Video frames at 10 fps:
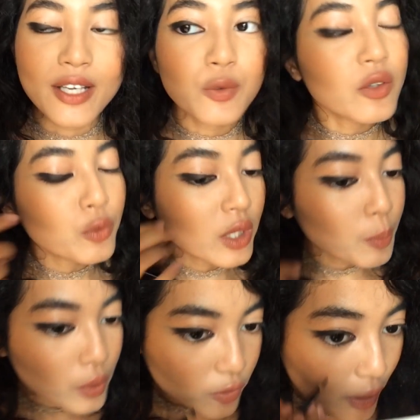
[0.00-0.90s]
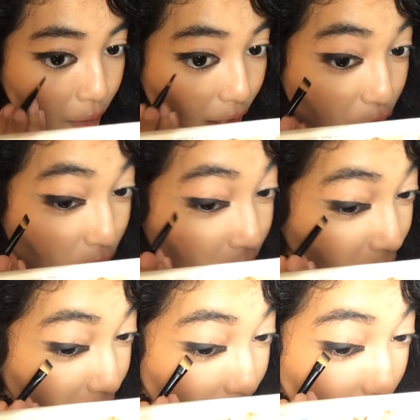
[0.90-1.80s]
if we put foundation
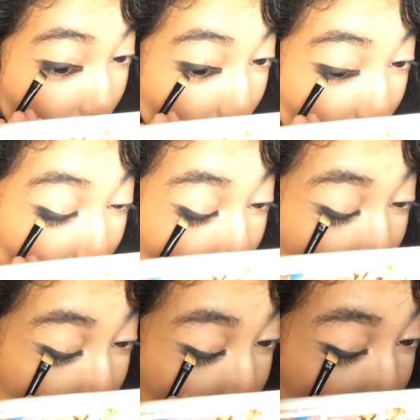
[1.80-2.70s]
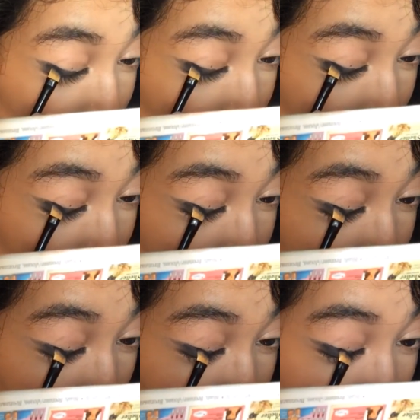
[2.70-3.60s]
and then layer
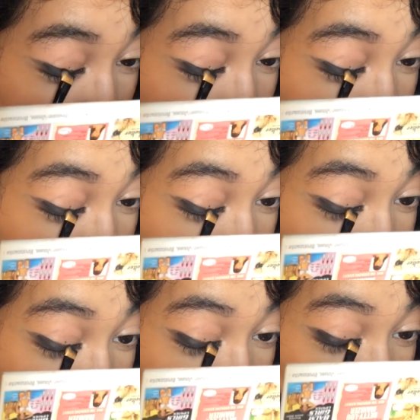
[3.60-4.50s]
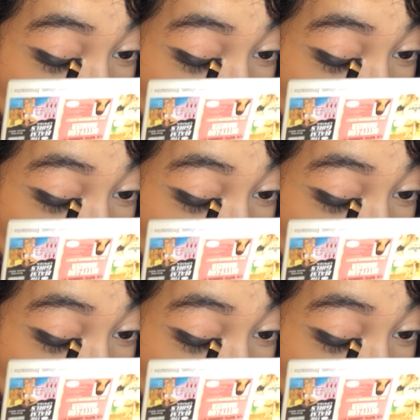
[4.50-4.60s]
powder over the top, it's gonna